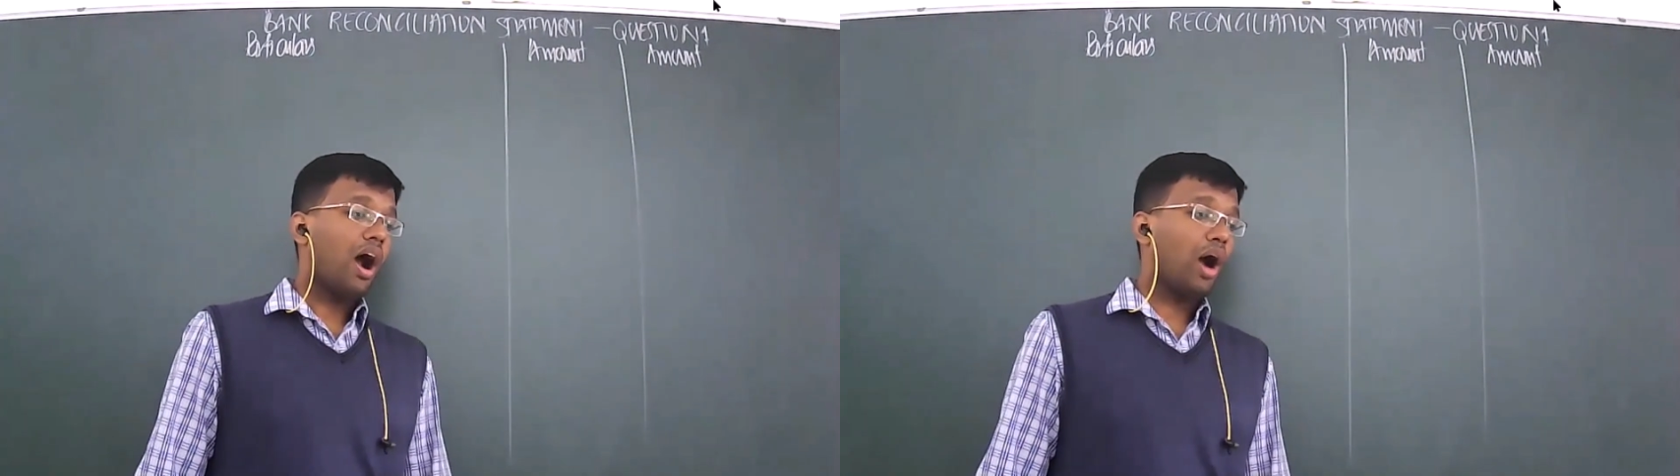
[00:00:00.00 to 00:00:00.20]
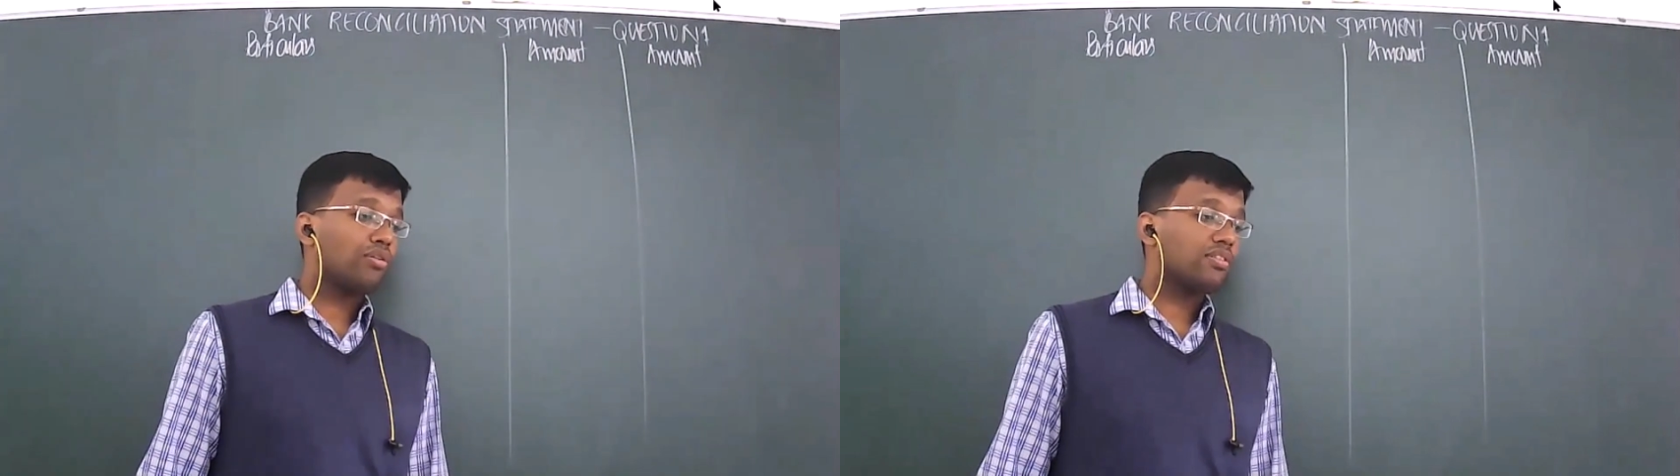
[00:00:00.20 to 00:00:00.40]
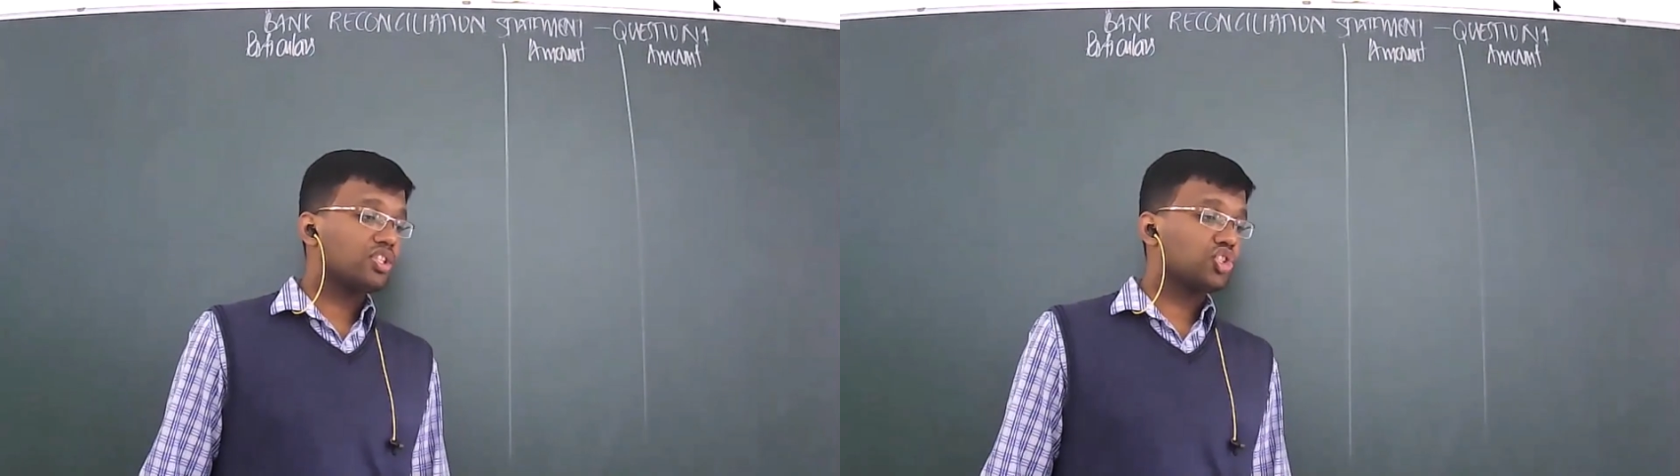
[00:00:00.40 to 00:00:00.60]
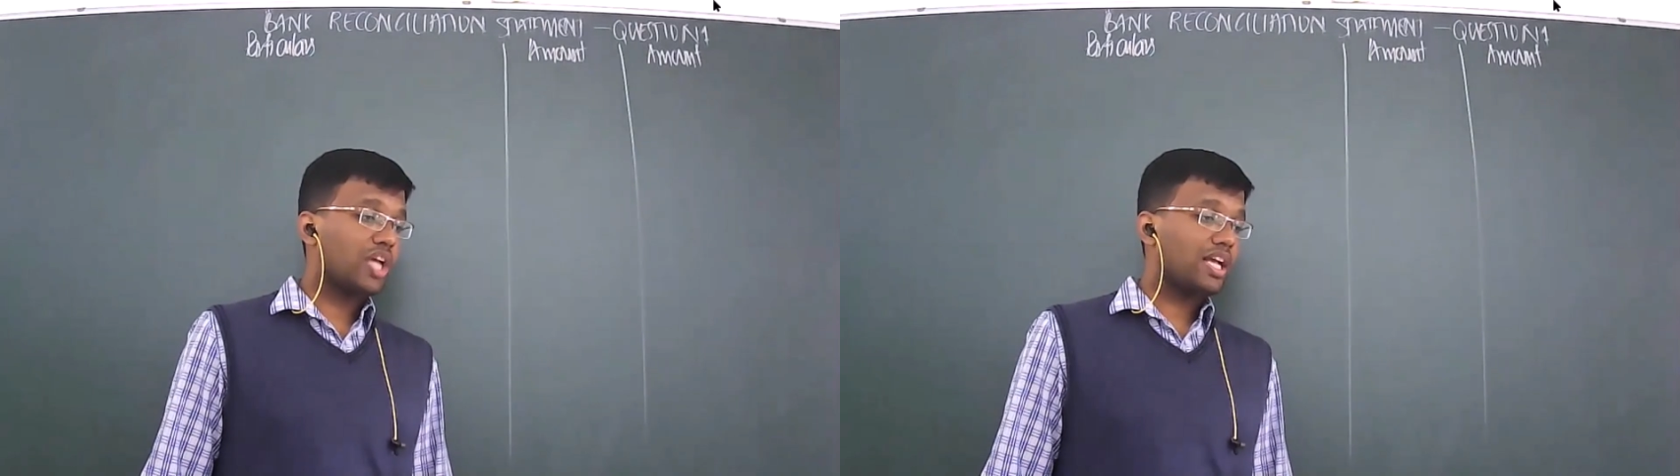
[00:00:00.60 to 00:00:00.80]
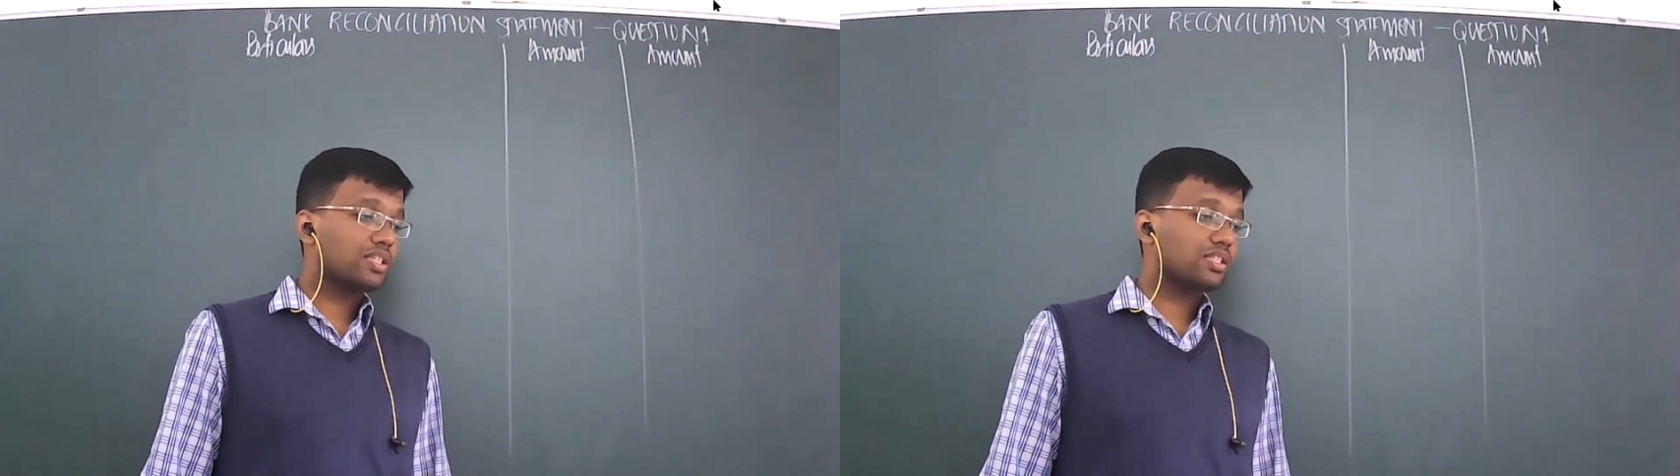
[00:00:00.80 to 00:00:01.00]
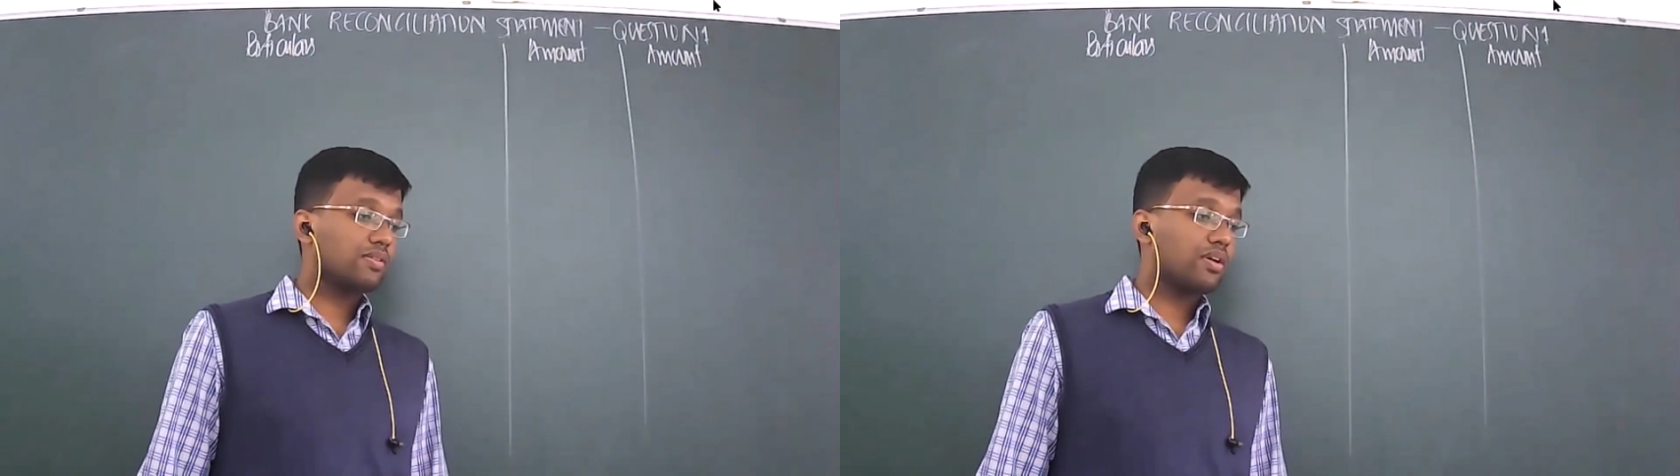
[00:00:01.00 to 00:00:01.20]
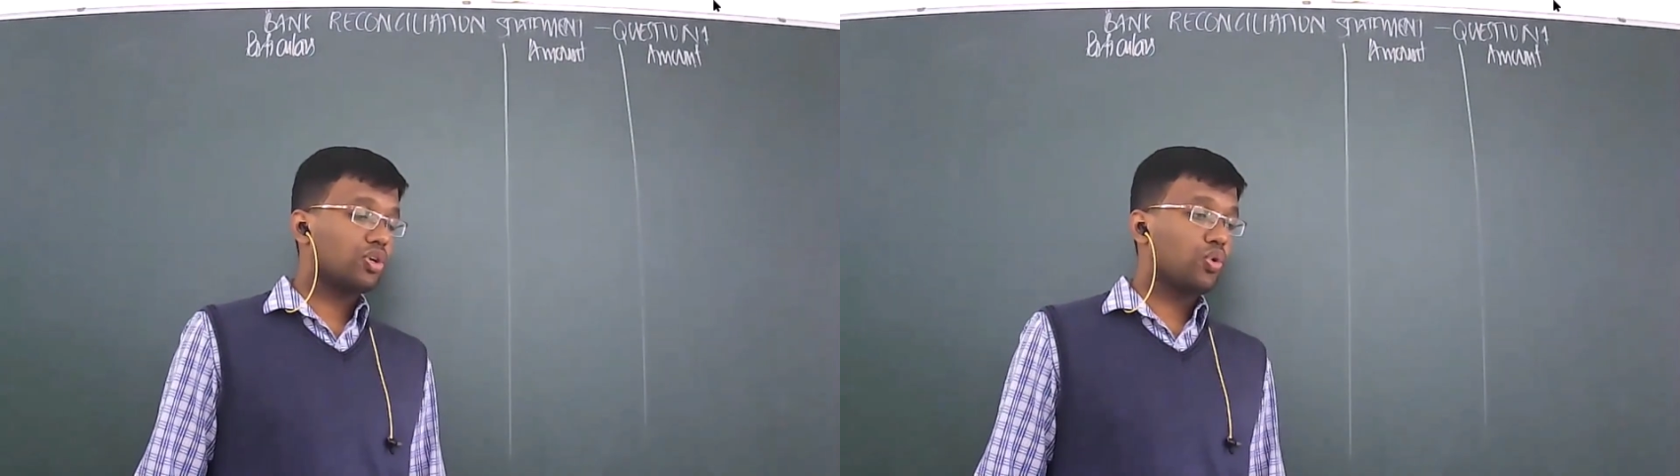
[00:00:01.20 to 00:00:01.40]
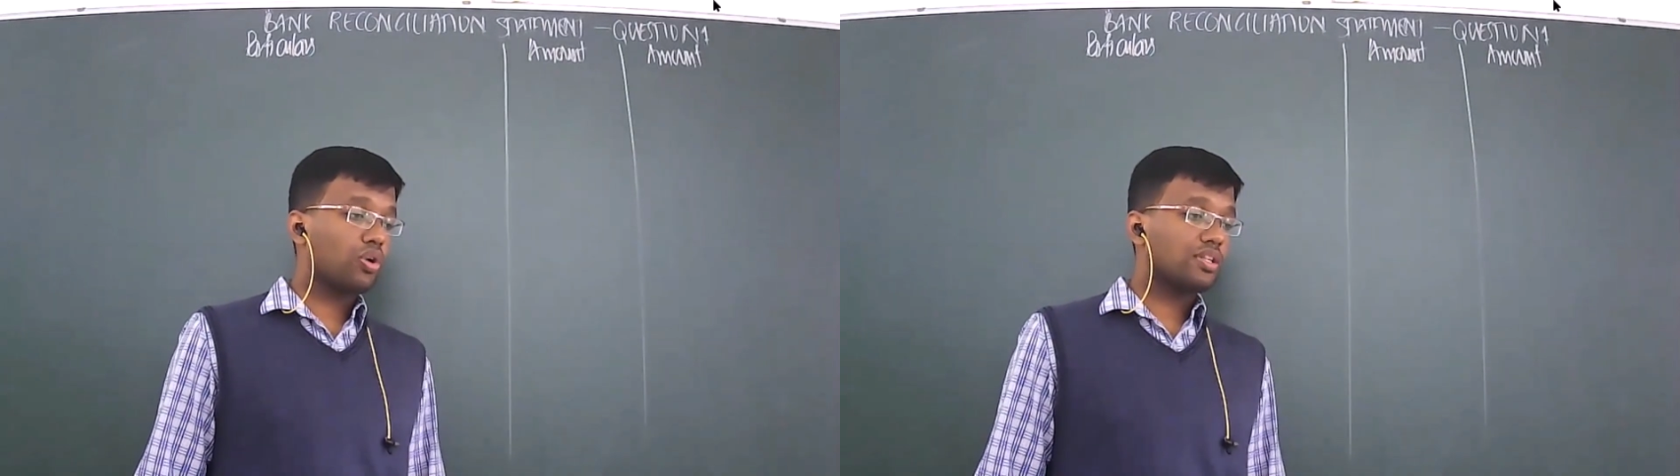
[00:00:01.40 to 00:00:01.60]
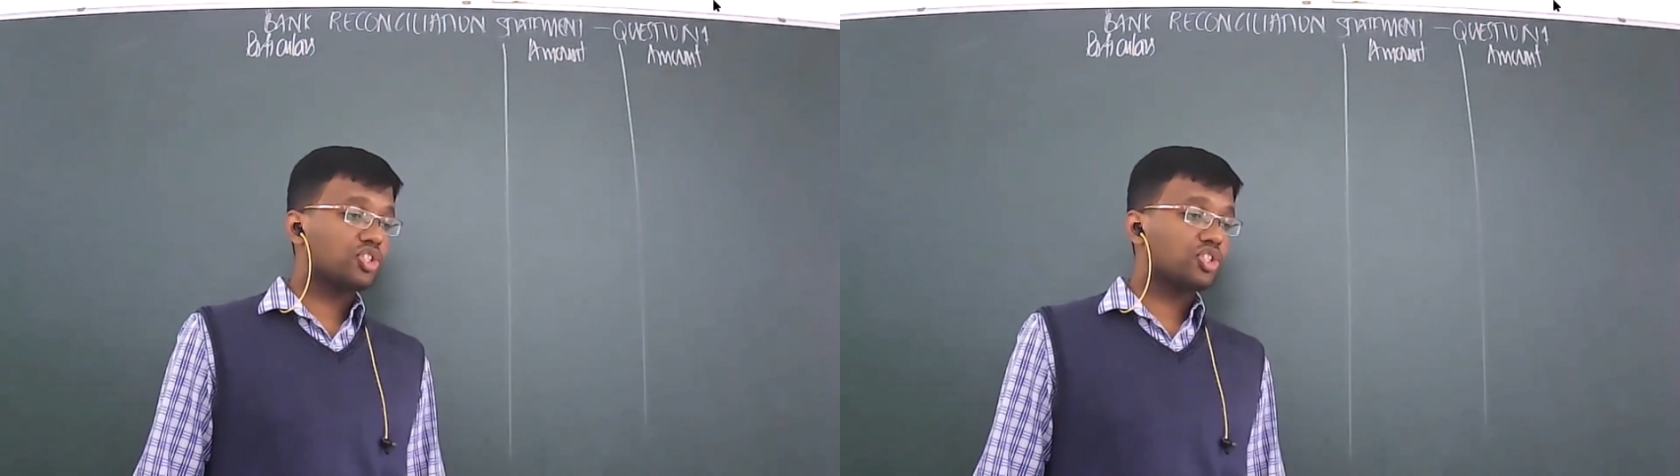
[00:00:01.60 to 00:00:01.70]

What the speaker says: Out of the checks, total